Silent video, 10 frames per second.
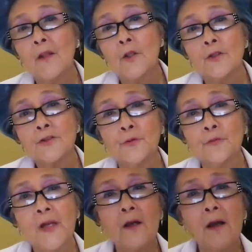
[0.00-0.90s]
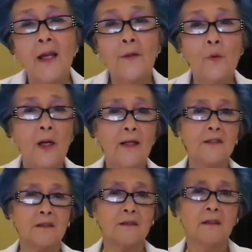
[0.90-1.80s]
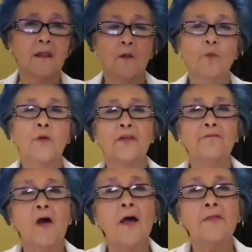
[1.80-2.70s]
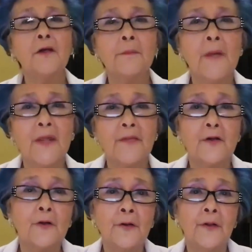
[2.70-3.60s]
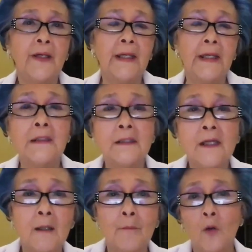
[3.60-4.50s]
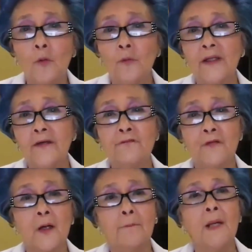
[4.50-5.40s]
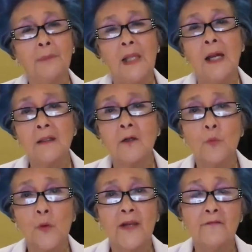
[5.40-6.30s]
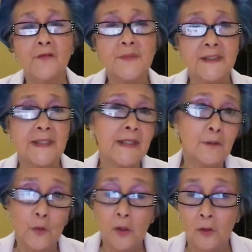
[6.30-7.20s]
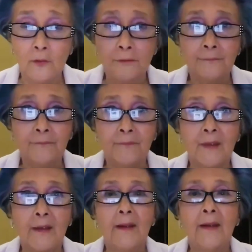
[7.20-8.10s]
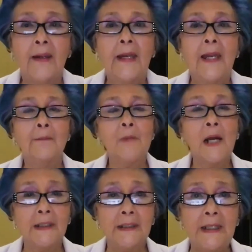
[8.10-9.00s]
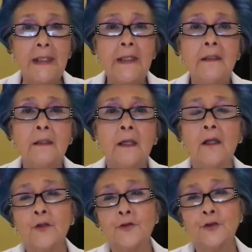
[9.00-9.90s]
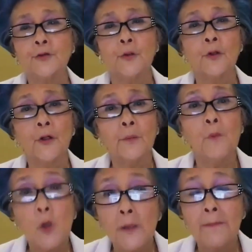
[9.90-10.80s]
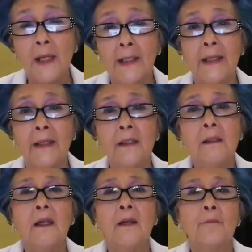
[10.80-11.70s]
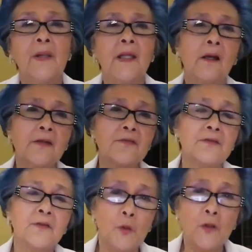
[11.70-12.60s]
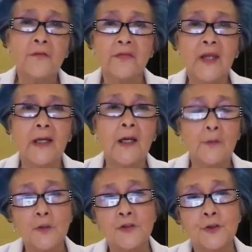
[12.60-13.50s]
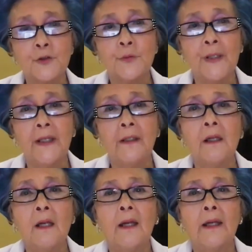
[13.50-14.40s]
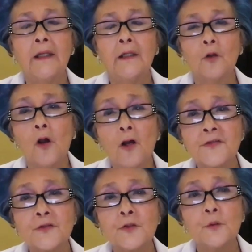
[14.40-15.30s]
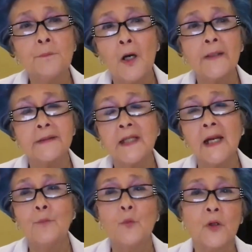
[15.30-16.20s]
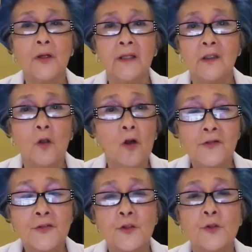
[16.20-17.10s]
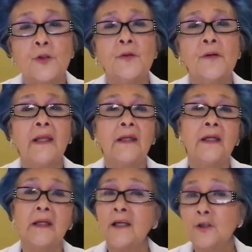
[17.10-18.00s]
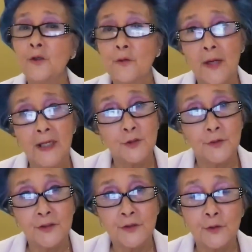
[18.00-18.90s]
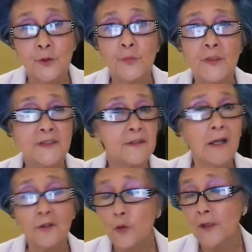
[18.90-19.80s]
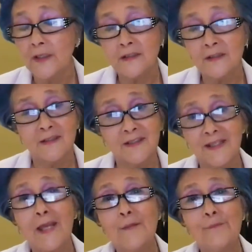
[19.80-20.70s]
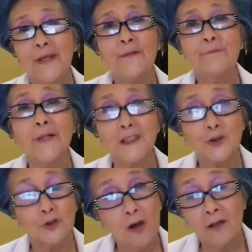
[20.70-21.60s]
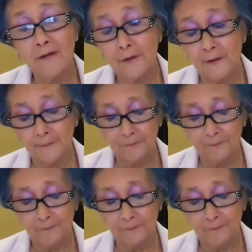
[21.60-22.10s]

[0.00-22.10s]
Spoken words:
So there I was with a father and mother earning income only from a block away from Skid Row, and my need to earn more money because the work that I was doing in law school, part-time work in law school and in undergraduate school, was not going to sustain me much longer.